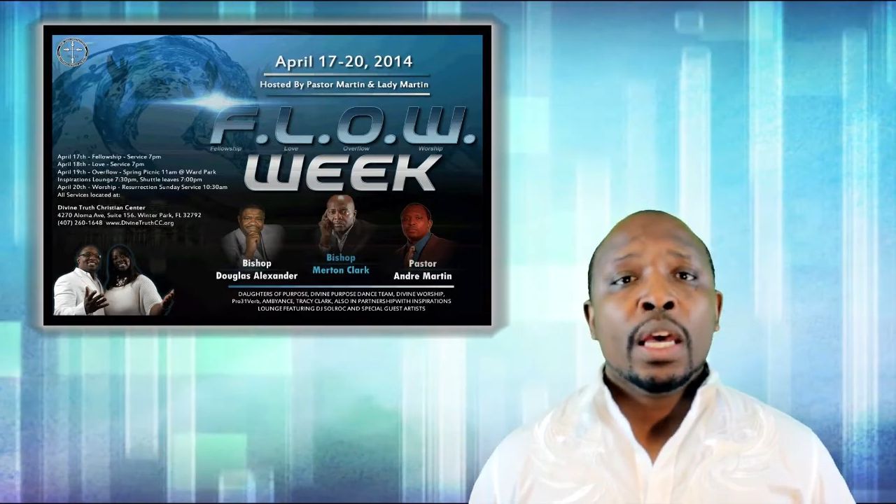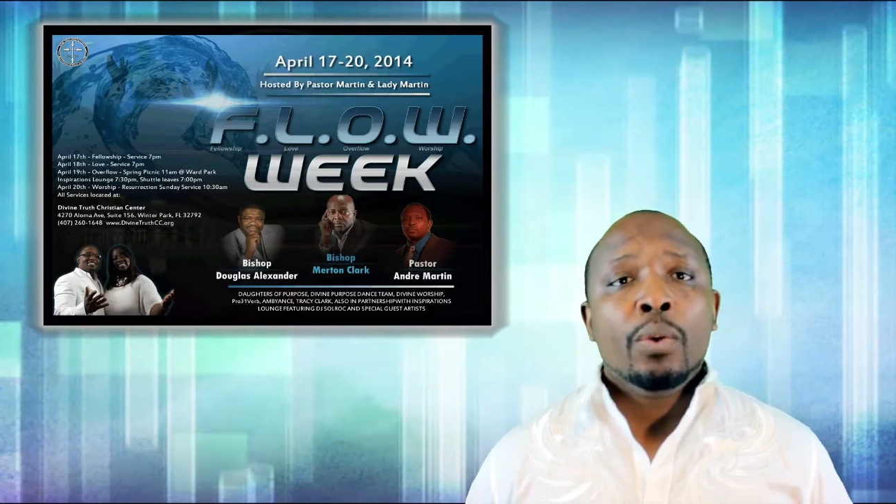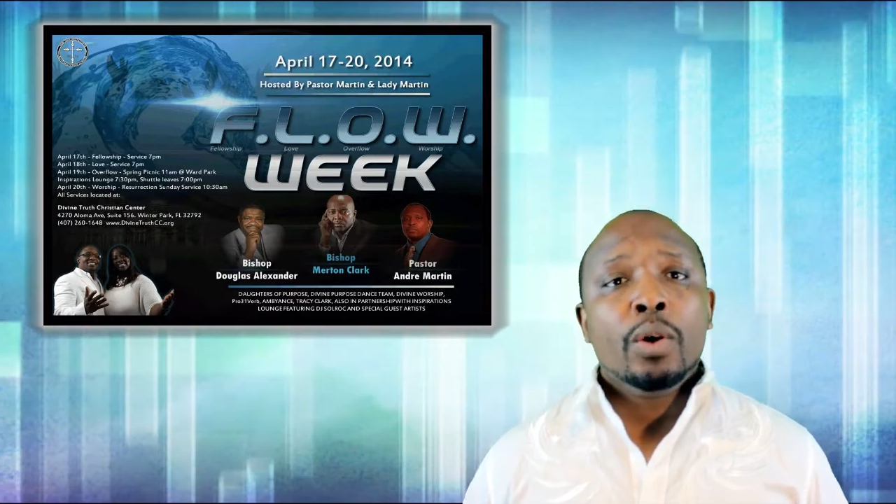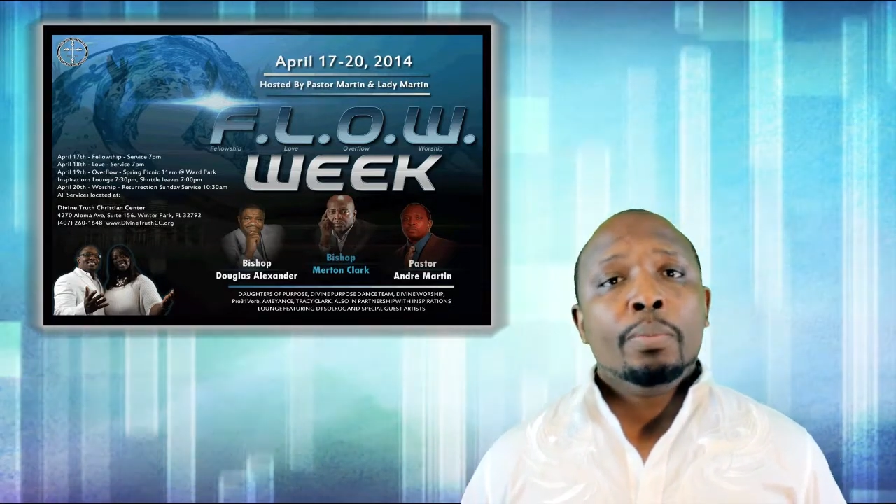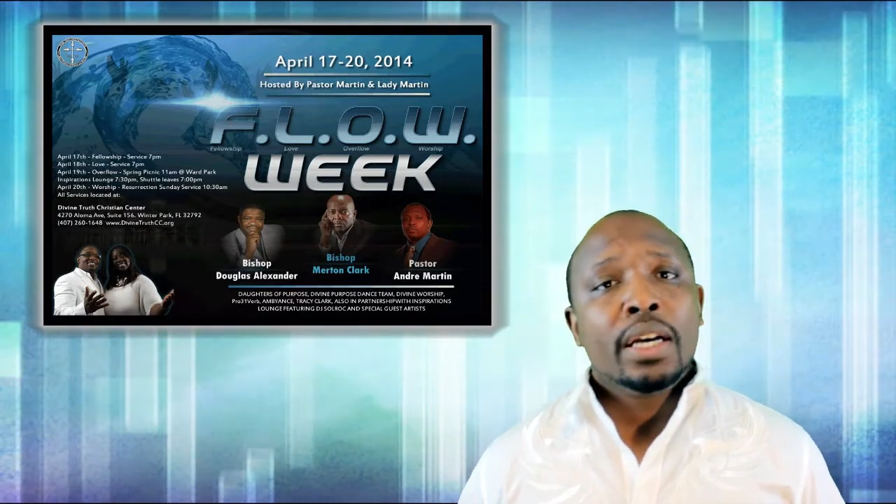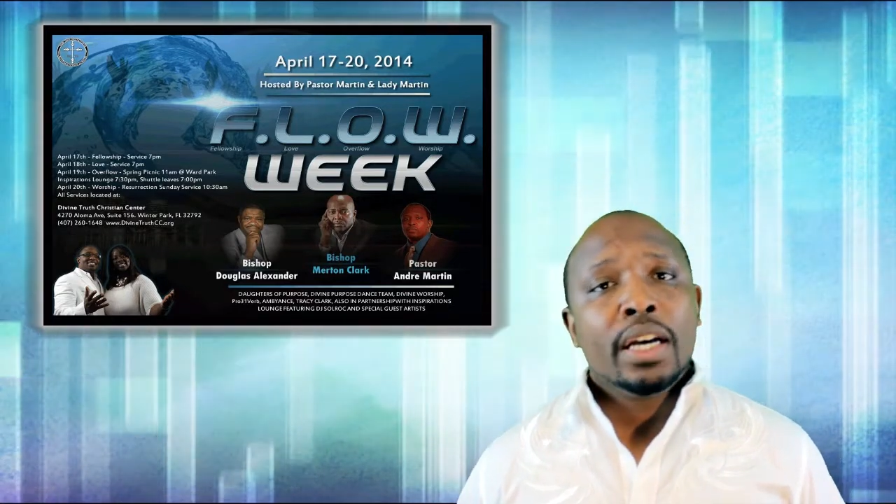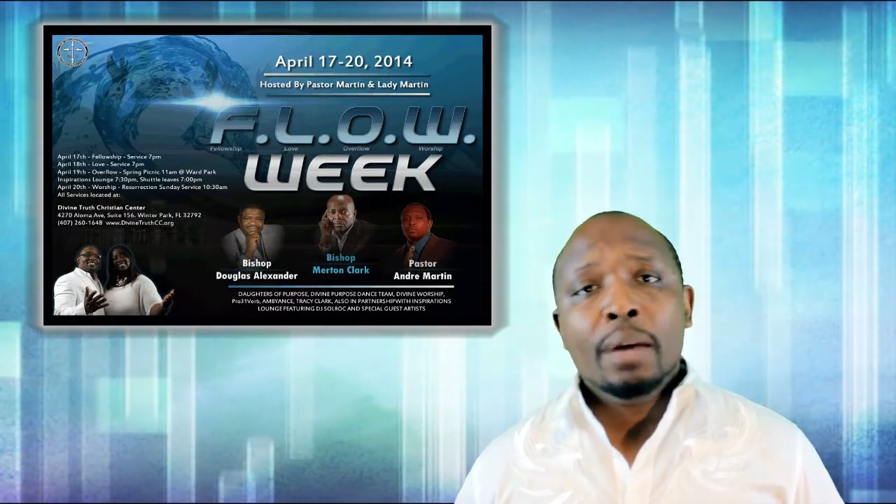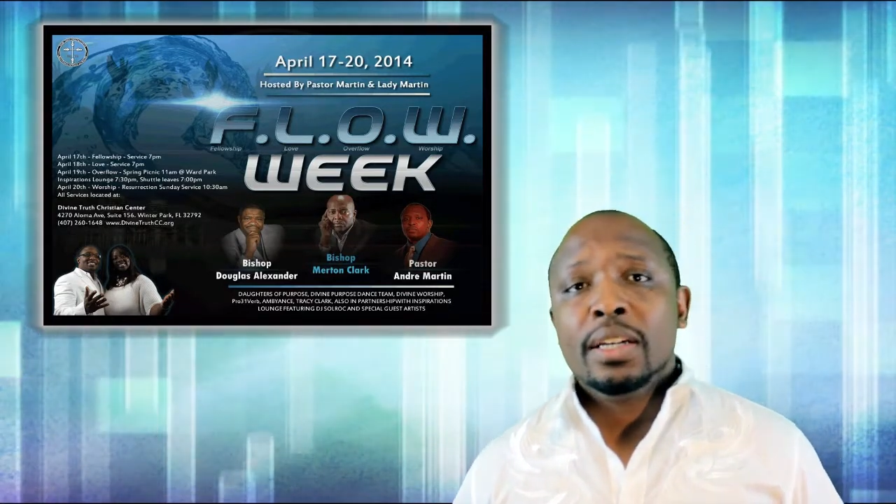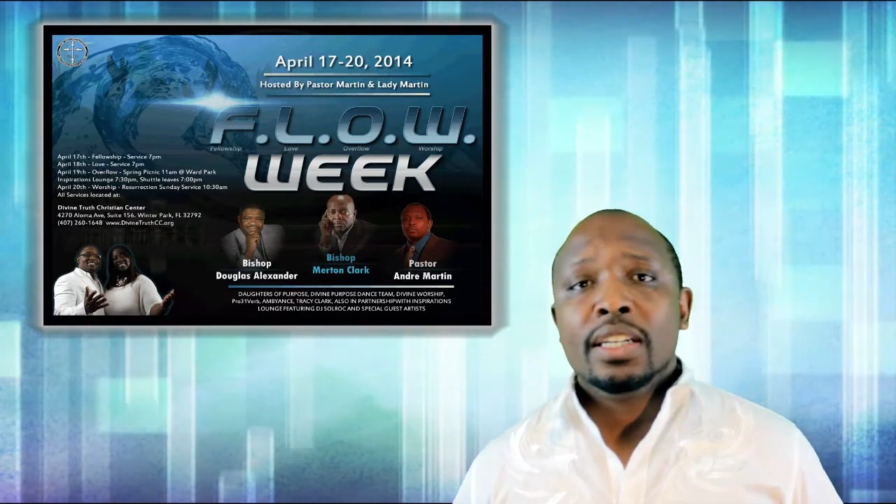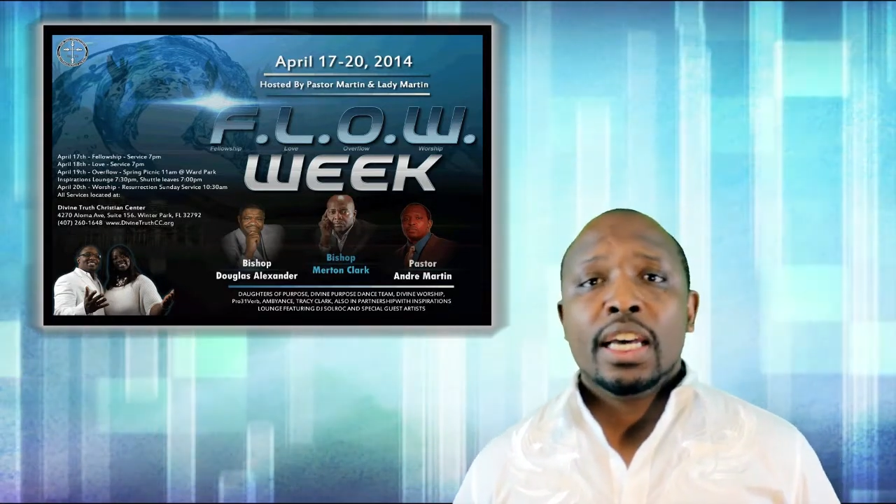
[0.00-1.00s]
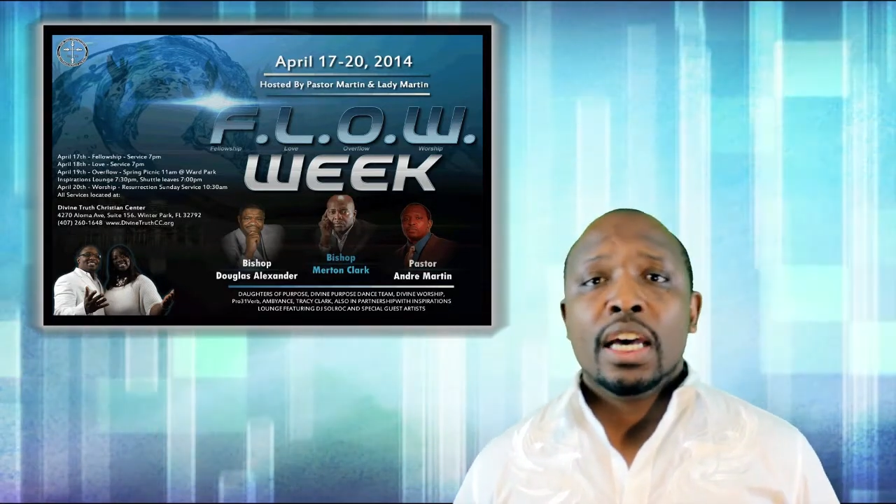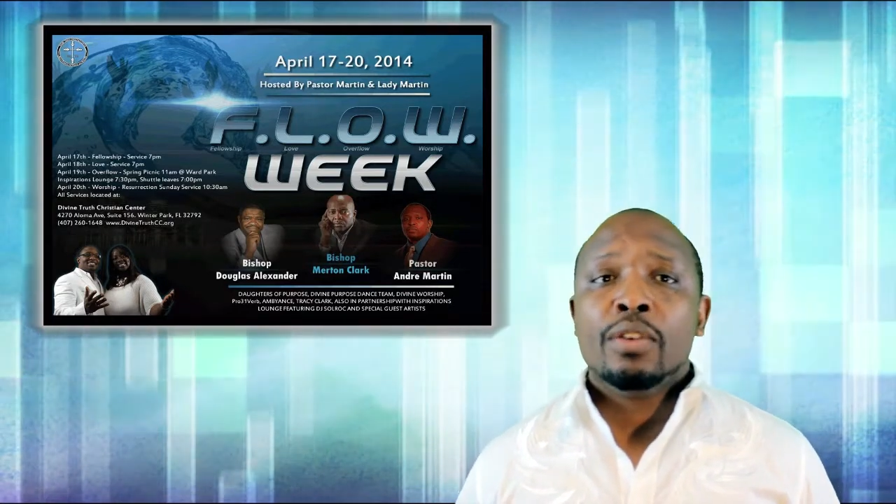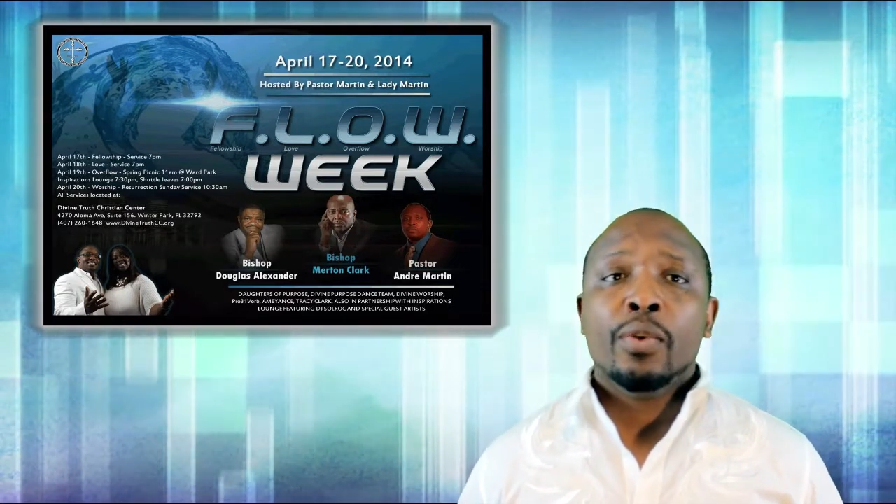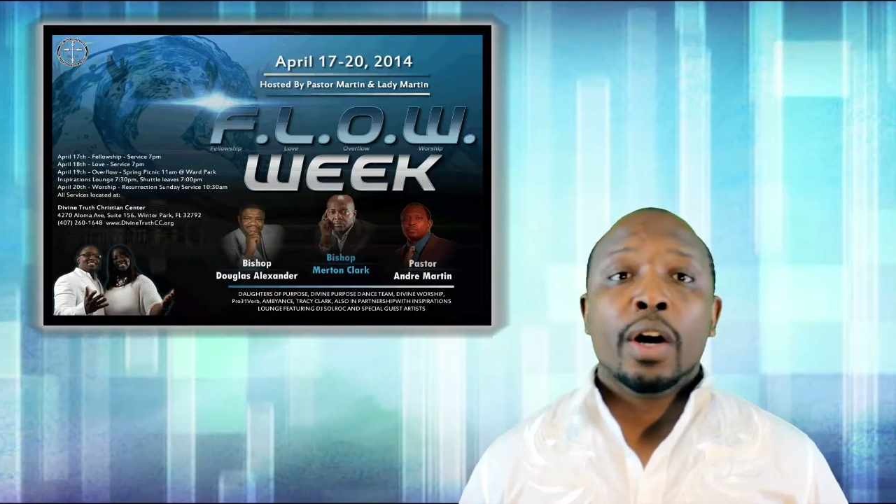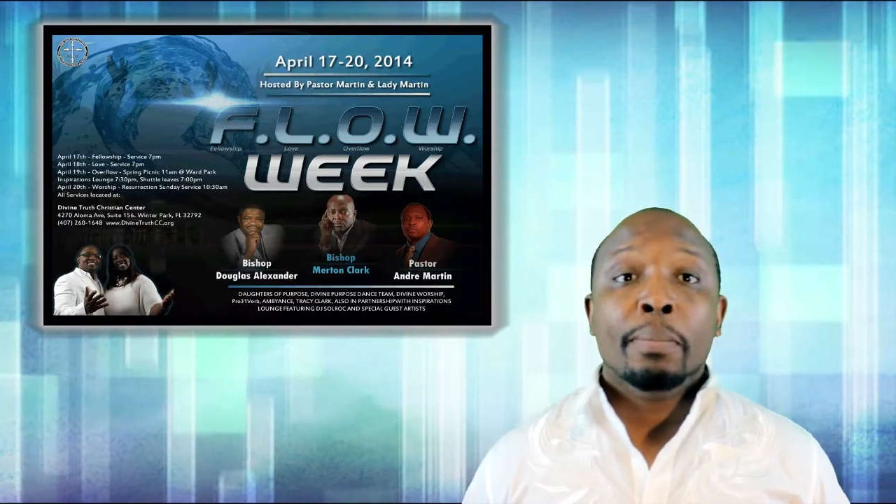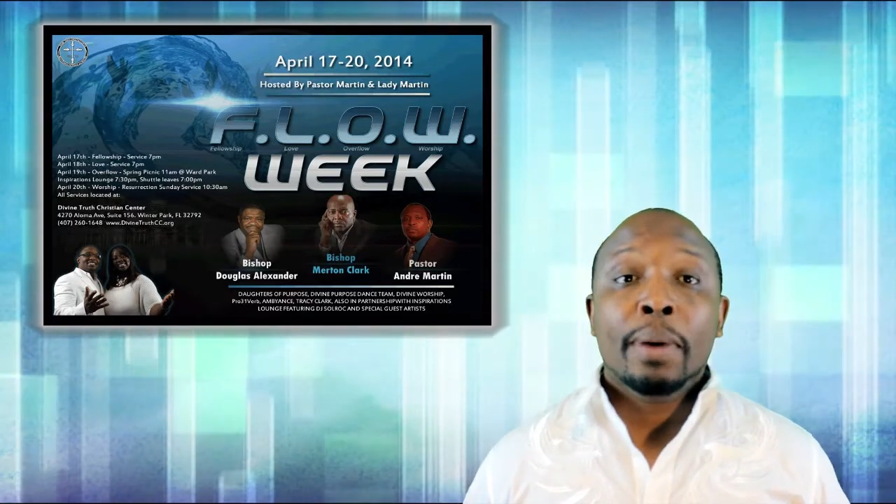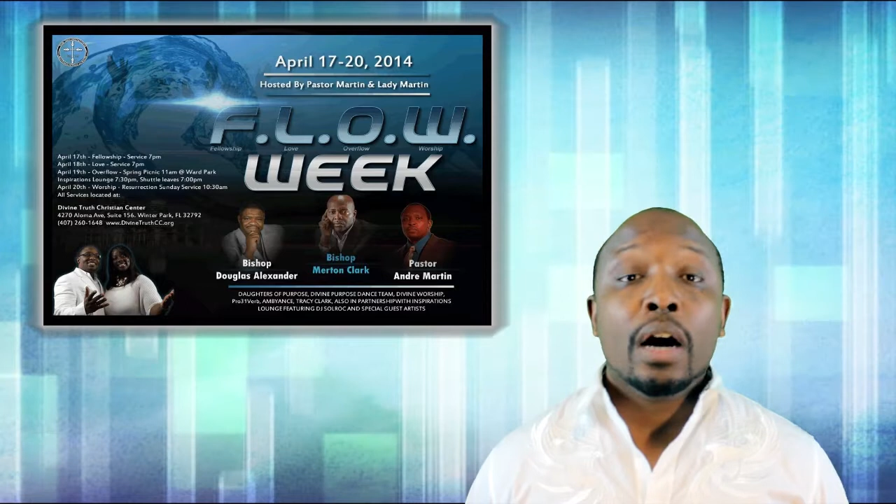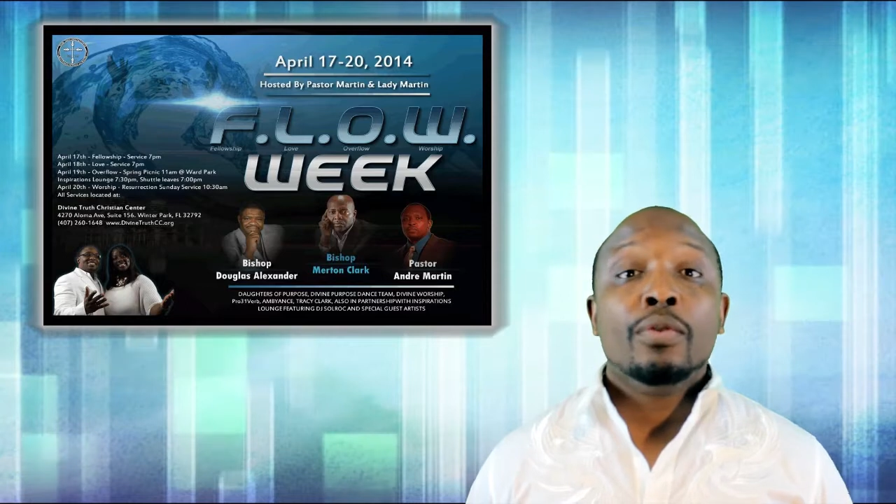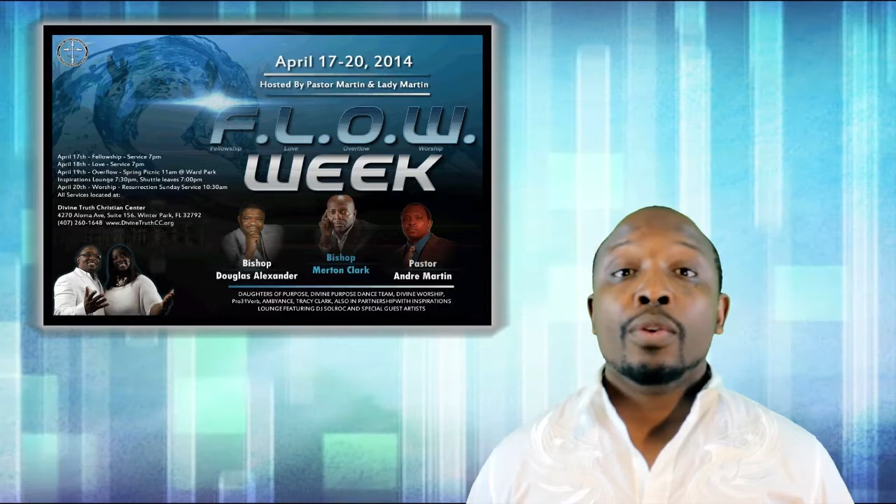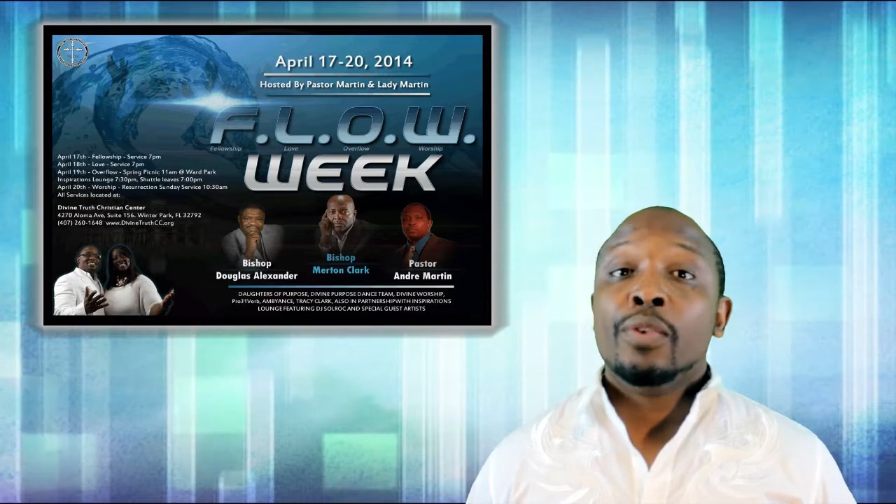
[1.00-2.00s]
we will be coming together for a powerful